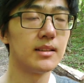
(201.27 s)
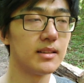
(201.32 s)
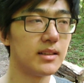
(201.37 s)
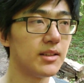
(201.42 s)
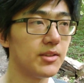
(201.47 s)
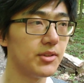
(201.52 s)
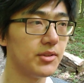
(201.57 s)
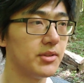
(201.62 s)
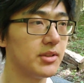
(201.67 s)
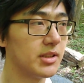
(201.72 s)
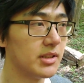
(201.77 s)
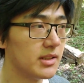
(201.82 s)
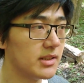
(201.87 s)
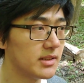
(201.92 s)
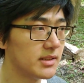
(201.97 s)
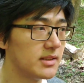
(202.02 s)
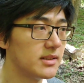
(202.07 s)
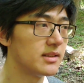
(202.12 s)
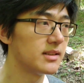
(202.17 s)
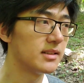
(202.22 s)
Now you
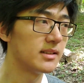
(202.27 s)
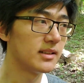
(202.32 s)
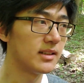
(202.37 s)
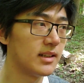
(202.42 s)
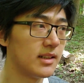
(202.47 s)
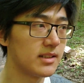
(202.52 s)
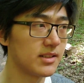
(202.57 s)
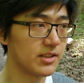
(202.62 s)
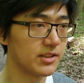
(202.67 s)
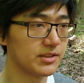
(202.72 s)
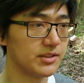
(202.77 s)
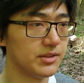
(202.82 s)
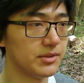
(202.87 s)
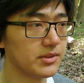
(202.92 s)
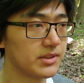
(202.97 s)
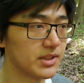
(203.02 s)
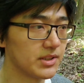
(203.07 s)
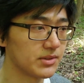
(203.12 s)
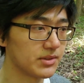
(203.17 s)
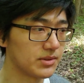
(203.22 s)
could just
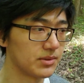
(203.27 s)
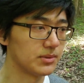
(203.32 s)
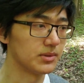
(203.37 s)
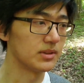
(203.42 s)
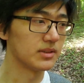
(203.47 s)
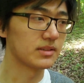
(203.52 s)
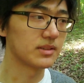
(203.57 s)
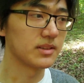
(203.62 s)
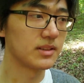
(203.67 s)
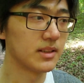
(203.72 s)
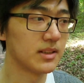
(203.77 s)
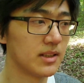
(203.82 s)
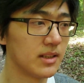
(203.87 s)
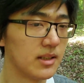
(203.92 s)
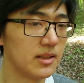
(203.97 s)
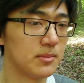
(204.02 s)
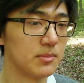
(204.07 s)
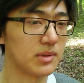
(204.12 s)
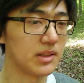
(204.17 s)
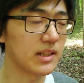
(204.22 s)
use those tools,
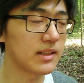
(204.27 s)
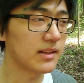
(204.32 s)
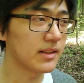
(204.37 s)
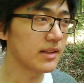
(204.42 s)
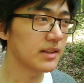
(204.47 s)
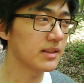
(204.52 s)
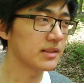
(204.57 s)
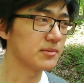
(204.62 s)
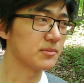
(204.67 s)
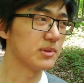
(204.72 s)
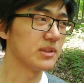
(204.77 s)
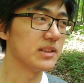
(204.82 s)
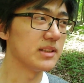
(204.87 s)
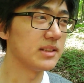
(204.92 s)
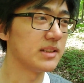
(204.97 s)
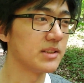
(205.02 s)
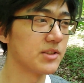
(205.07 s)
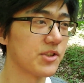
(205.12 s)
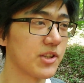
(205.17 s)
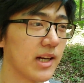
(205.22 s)
but I think it really
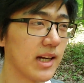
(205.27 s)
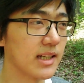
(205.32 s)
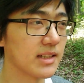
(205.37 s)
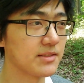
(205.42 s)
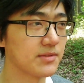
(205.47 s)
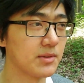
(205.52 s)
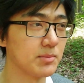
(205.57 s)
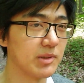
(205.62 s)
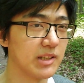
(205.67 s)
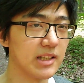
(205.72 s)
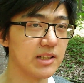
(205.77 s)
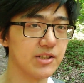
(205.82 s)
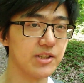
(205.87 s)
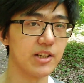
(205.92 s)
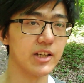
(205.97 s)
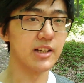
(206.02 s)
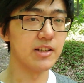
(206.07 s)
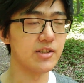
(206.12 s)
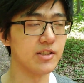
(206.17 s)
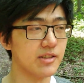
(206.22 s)
detracts from the
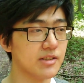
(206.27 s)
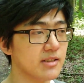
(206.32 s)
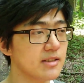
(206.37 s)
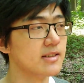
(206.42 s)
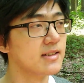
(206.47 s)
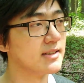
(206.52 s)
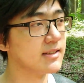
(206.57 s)
education.